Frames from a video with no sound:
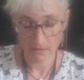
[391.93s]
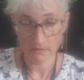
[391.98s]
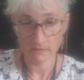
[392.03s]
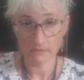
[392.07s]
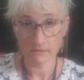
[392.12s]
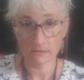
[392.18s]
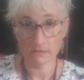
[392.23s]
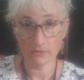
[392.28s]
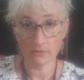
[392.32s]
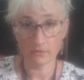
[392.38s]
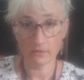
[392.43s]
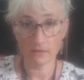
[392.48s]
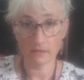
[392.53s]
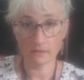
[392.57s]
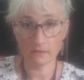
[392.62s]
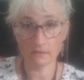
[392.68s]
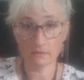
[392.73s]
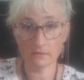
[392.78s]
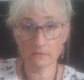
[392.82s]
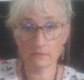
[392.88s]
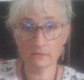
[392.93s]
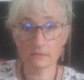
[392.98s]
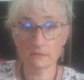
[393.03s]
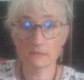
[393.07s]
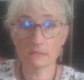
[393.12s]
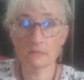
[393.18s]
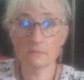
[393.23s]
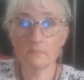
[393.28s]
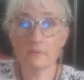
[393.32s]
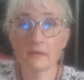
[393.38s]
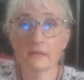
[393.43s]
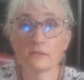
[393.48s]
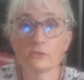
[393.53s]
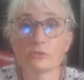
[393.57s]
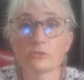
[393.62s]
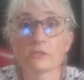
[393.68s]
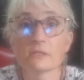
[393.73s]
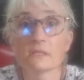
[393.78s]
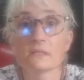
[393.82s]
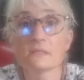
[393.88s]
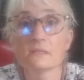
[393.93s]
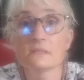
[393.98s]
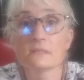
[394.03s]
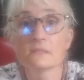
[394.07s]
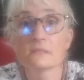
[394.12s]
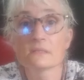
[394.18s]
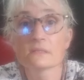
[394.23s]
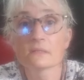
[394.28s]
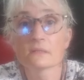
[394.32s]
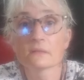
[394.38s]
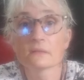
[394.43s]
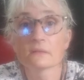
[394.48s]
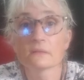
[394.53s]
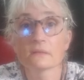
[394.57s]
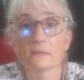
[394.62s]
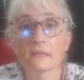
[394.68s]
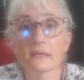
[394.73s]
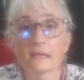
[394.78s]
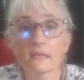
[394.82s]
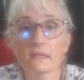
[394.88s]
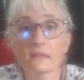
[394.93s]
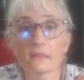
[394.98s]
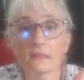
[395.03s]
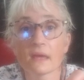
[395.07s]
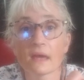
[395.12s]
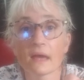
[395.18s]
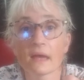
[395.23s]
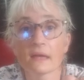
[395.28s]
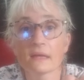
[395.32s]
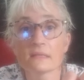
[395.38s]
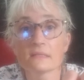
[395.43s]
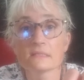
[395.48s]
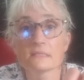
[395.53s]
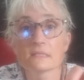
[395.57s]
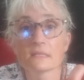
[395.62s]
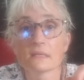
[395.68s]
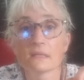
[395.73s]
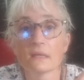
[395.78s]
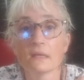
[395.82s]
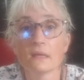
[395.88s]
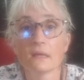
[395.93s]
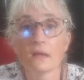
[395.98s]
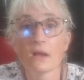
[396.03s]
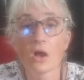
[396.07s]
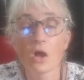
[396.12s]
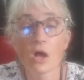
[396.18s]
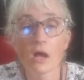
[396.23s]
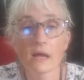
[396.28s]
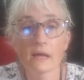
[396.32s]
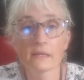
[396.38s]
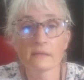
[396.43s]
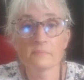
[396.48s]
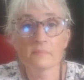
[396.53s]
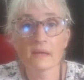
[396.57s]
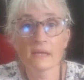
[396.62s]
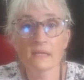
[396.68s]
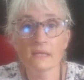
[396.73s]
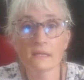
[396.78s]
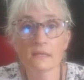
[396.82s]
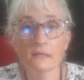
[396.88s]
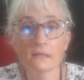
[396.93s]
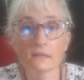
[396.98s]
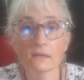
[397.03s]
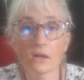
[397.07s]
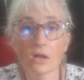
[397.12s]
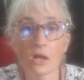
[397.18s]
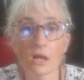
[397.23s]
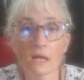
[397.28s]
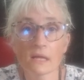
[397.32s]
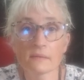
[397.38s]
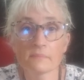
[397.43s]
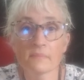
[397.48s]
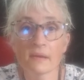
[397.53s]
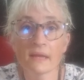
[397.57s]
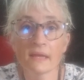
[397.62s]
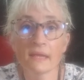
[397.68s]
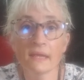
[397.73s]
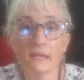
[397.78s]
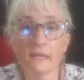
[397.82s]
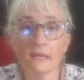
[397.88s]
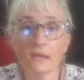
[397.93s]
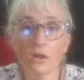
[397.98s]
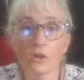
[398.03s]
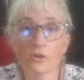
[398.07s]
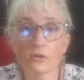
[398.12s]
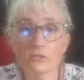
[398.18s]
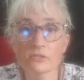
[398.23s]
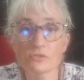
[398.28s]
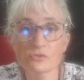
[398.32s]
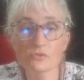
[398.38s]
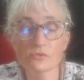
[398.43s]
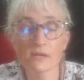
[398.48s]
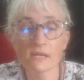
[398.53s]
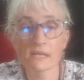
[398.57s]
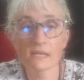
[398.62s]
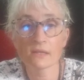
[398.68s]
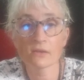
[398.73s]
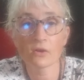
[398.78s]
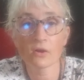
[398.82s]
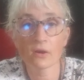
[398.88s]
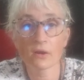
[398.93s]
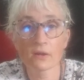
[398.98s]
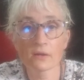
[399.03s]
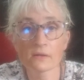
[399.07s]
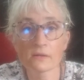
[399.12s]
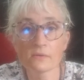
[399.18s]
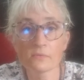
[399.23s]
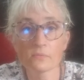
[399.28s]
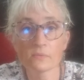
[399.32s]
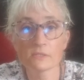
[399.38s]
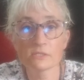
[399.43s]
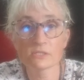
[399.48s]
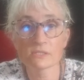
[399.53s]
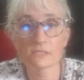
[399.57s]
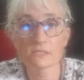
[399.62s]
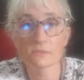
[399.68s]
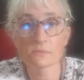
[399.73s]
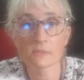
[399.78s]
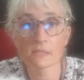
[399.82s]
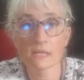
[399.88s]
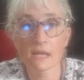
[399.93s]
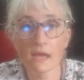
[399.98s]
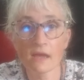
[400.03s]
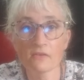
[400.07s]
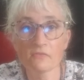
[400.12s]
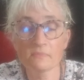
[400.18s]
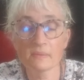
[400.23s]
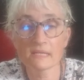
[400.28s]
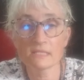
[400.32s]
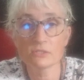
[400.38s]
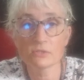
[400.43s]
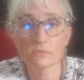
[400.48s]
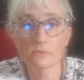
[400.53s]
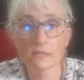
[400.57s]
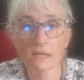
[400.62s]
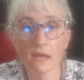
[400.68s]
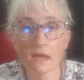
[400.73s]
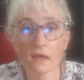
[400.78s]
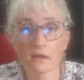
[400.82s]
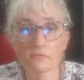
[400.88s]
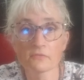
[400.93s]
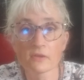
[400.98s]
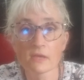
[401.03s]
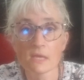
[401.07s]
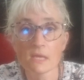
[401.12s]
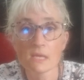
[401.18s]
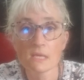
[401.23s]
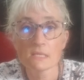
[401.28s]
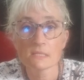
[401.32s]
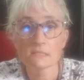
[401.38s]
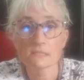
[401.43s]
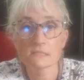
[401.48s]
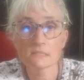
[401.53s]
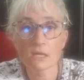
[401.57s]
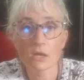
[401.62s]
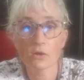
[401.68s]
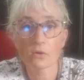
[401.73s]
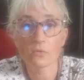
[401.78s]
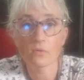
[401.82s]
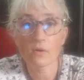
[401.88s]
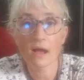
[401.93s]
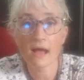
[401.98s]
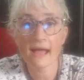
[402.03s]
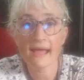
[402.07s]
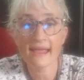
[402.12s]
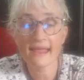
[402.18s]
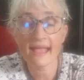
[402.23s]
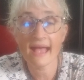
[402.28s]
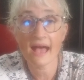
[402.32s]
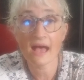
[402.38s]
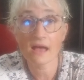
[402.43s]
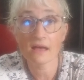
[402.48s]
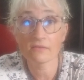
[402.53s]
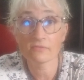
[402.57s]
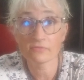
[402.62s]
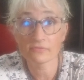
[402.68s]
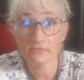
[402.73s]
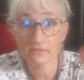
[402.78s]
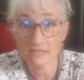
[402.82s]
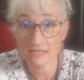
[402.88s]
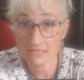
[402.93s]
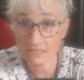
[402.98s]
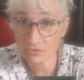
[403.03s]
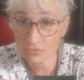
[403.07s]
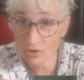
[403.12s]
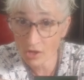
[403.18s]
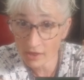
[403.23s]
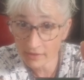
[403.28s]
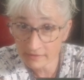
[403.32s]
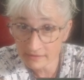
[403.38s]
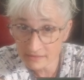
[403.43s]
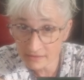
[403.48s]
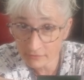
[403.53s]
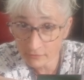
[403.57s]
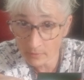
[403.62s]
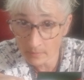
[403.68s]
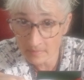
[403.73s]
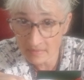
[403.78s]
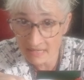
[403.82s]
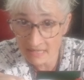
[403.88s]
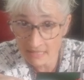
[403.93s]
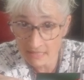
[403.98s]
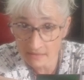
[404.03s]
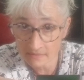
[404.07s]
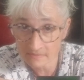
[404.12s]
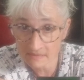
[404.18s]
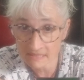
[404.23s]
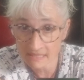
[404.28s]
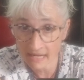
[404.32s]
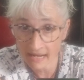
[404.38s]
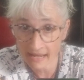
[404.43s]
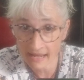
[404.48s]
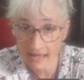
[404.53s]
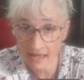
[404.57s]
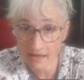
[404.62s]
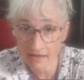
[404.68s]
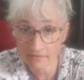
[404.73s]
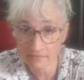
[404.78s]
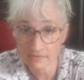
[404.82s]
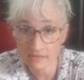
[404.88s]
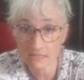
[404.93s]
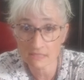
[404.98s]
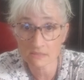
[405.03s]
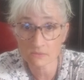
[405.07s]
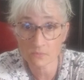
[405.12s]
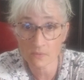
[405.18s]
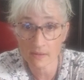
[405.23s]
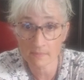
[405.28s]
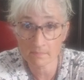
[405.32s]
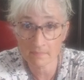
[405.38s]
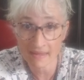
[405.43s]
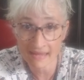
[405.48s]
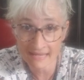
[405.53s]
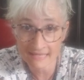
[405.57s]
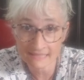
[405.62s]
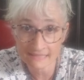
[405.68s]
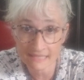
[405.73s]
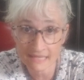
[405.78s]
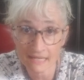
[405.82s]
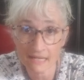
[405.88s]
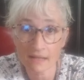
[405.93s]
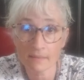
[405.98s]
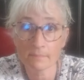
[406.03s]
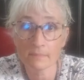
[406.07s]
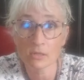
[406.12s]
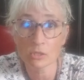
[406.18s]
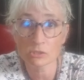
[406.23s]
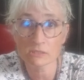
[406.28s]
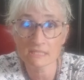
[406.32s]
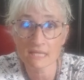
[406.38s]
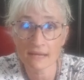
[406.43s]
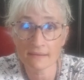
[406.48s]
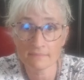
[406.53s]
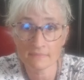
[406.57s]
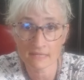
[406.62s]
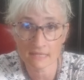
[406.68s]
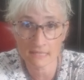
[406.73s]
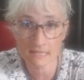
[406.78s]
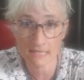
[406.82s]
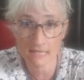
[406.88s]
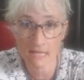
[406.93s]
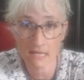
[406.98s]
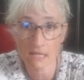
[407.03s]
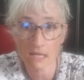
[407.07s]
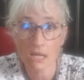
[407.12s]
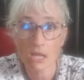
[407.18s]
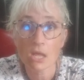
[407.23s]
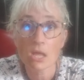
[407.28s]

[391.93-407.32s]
so here's the punches like that on my artist trading card, which is 3.5 by 2.5. So I have, these are all the different mediums that I have. That's what makes it a multimedia